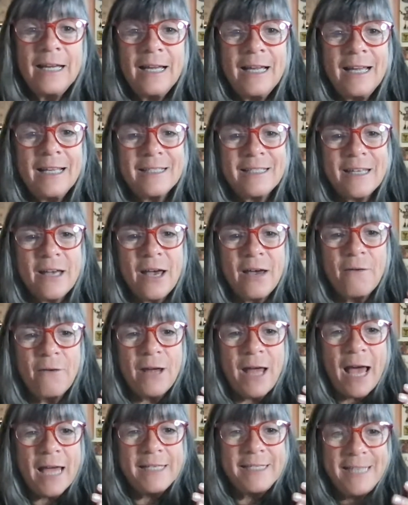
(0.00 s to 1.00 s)
it's a
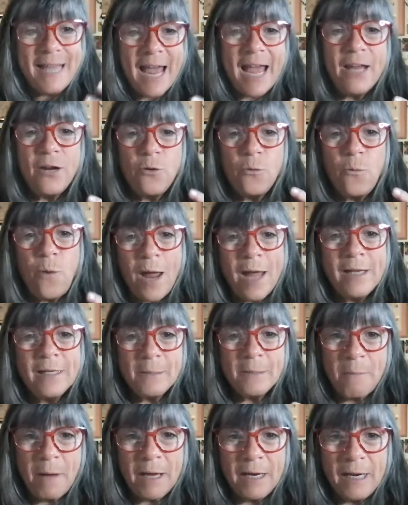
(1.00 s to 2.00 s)
day to
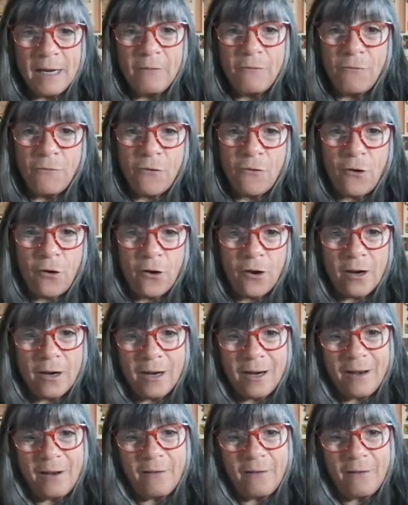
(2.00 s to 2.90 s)
raise money for